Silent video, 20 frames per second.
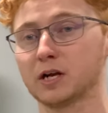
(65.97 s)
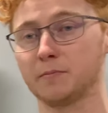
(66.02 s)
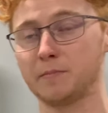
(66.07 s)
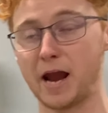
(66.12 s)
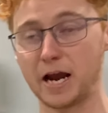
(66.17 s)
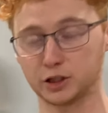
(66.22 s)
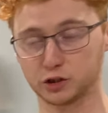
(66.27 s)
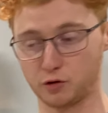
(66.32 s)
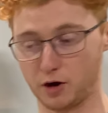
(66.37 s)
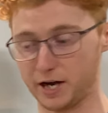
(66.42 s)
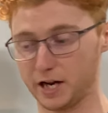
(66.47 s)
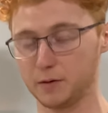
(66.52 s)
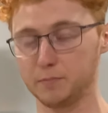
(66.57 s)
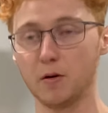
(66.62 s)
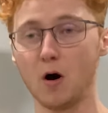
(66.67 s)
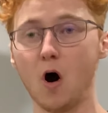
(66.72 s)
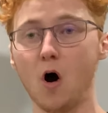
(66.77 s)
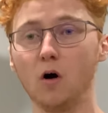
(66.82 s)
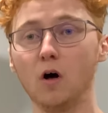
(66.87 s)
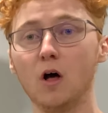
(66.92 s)
command training
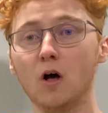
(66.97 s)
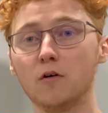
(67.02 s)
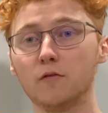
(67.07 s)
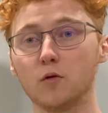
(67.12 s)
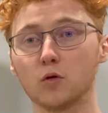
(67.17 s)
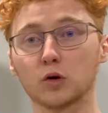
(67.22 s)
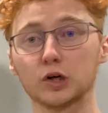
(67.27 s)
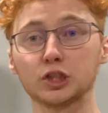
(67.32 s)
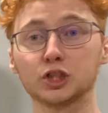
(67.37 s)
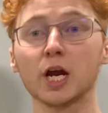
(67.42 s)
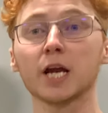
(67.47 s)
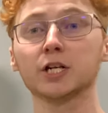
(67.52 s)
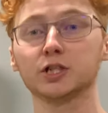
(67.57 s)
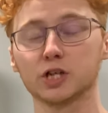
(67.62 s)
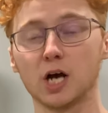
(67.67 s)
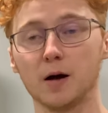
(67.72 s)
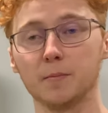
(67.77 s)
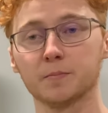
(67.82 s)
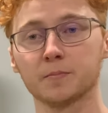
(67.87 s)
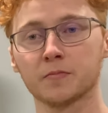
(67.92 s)
ball for a
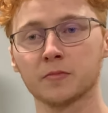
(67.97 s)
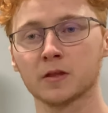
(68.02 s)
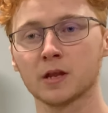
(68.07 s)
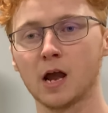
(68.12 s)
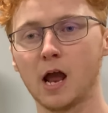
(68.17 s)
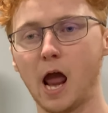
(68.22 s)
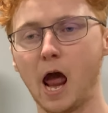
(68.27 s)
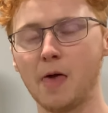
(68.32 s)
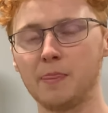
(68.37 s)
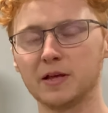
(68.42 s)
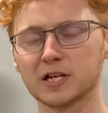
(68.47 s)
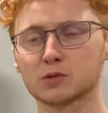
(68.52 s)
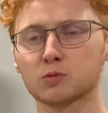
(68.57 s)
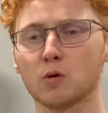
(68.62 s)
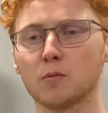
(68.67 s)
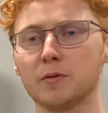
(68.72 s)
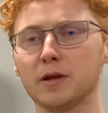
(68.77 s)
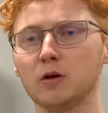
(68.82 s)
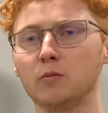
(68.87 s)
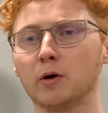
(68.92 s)
changeup. And this
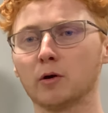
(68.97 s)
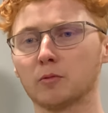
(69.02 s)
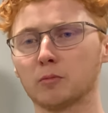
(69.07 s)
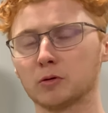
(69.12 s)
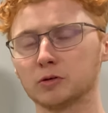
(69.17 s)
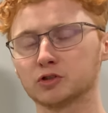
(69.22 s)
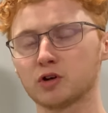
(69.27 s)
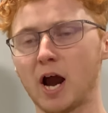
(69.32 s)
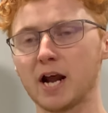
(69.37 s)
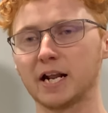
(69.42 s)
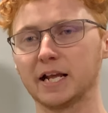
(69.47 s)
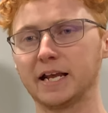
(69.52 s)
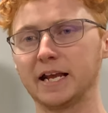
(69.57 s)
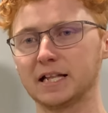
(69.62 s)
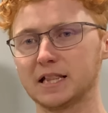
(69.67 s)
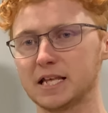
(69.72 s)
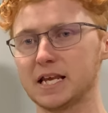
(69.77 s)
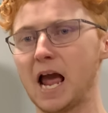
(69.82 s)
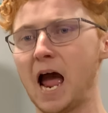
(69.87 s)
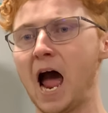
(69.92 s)
would be where we're trying to
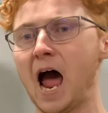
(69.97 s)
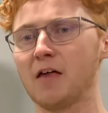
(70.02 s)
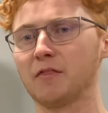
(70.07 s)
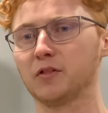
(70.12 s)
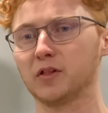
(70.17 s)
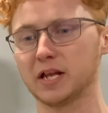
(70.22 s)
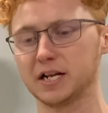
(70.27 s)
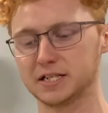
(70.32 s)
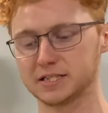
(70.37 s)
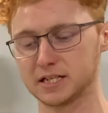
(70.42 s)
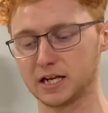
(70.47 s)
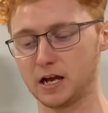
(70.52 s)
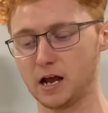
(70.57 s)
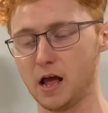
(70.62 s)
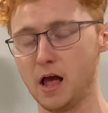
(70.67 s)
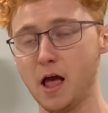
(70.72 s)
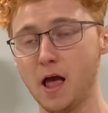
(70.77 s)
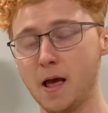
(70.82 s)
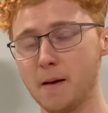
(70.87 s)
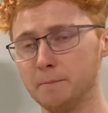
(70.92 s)
get the athlete to
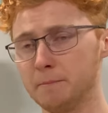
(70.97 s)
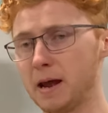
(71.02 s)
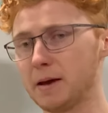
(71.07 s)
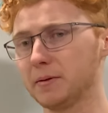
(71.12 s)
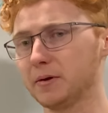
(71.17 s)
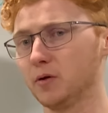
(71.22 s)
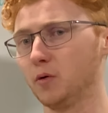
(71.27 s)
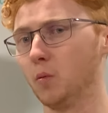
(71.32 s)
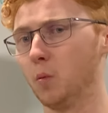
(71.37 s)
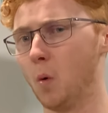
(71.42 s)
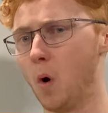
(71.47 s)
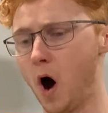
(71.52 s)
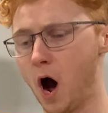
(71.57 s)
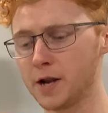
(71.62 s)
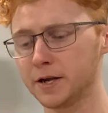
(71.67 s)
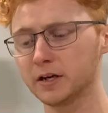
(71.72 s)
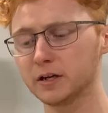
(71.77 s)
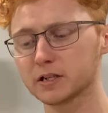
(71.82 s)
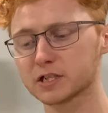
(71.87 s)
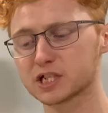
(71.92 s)
maybe,
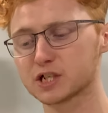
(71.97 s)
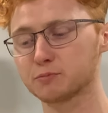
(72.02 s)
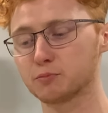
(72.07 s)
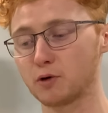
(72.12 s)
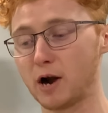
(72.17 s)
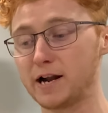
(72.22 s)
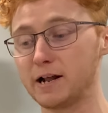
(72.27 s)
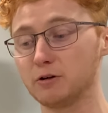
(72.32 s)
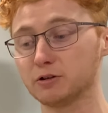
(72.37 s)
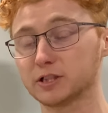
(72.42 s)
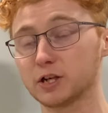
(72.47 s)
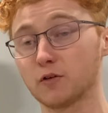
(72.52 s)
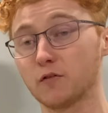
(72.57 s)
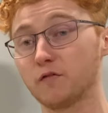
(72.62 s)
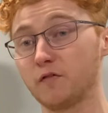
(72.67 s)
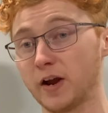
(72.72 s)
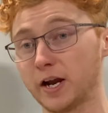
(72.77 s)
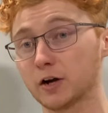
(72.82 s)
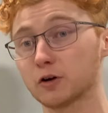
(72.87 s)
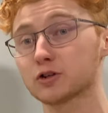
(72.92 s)
one, spread out their
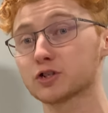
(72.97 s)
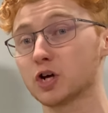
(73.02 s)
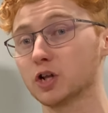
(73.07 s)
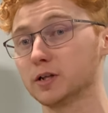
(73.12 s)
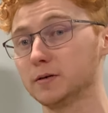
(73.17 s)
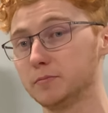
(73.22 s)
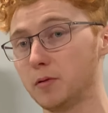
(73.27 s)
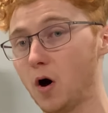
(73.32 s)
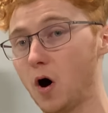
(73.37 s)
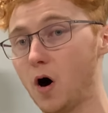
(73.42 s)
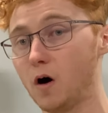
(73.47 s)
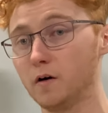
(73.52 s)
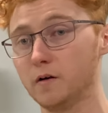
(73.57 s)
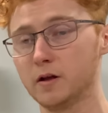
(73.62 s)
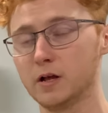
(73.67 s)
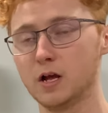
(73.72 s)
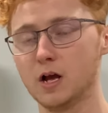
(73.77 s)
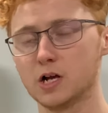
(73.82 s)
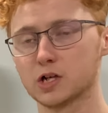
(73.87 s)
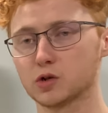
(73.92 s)
fingers on the ball.
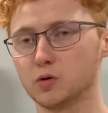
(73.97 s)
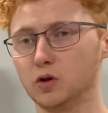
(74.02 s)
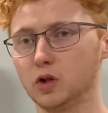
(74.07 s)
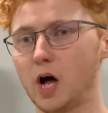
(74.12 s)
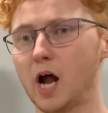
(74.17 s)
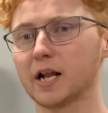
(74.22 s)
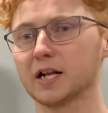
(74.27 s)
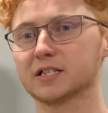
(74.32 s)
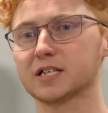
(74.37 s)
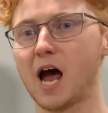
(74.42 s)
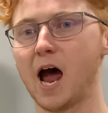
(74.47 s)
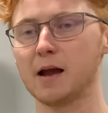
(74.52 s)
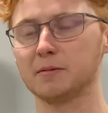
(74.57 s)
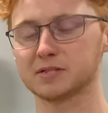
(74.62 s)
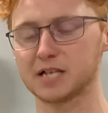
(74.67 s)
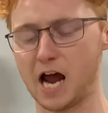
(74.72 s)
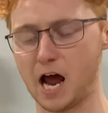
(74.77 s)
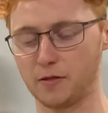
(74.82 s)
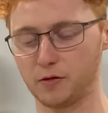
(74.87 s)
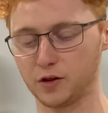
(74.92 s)
So a lot of
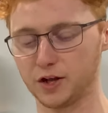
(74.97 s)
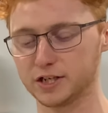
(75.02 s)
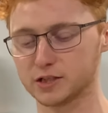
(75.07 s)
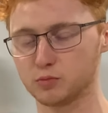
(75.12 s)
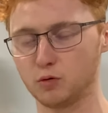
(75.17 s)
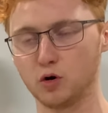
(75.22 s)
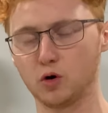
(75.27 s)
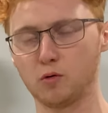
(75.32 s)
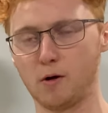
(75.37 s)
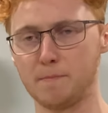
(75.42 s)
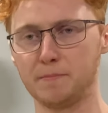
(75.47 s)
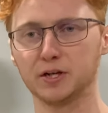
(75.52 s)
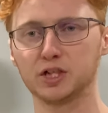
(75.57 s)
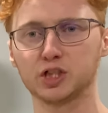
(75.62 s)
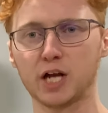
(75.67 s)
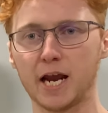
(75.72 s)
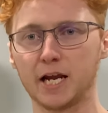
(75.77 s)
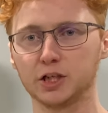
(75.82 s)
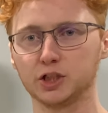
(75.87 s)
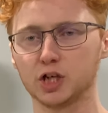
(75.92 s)
times athletes will grip a
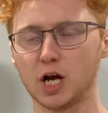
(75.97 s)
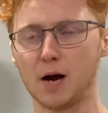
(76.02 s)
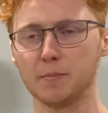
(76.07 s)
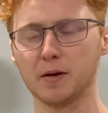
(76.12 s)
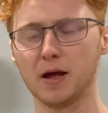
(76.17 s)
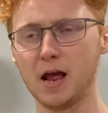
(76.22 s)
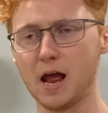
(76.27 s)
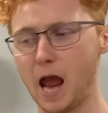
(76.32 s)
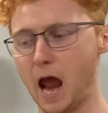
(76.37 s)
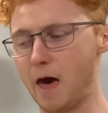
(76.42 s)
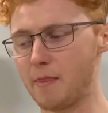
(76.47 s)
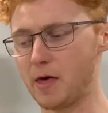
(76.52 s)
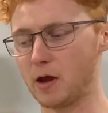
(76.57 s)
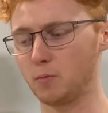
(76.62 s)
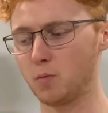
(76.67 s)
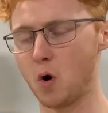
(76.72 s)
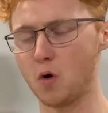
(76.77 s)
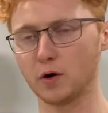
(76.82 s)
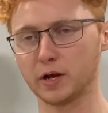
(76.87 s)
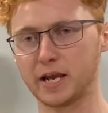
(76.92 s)
changeup and they
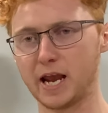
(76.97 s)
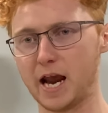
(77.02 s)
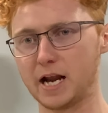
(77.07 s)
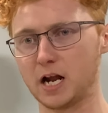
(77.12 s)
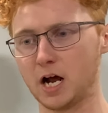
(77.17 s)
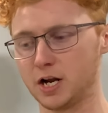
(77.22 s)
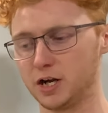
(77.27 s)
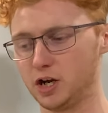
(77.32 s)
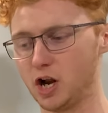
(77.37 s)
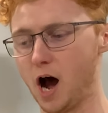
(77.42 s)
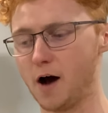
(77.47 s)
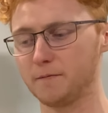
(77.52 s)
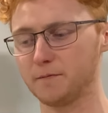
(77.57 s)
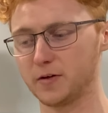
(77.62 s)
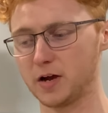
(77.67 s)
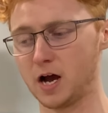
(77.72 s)
won't get enough